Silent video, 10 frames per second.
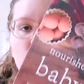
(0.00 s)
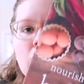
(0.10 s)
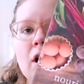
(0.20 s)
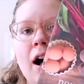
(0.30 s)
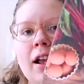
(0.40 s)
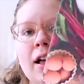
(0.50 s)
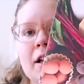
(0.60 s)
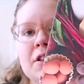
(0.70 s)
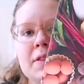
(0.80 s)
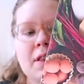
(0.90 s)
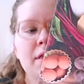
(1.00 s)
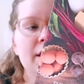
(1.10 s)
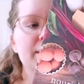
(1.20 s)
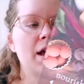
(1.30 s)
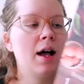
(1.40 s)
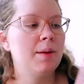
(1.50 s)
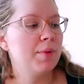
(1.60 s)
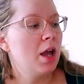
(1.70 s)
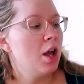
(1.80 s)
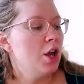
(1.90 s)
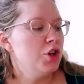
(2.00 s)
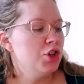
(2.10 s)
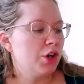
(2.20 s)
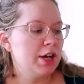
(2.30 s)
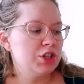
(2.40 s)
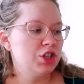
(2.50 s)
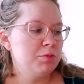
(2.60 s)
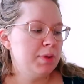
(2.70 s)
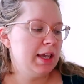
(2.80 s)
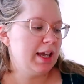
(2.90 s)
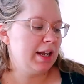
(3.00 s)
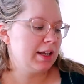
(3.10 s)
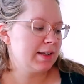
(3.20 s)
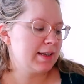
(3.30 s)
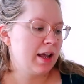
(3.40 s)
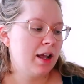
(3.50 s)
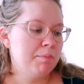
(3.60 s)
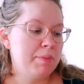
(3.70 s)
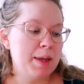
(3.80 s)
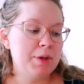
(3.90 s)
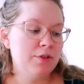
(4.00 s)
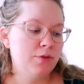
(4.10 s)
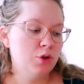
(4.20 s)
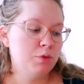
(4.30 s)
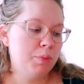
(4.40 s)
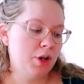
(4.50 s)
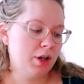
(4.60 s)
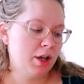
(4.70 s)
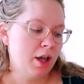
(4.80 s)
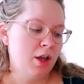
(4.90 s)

She got us this um, Nourished Beginnings baby food book.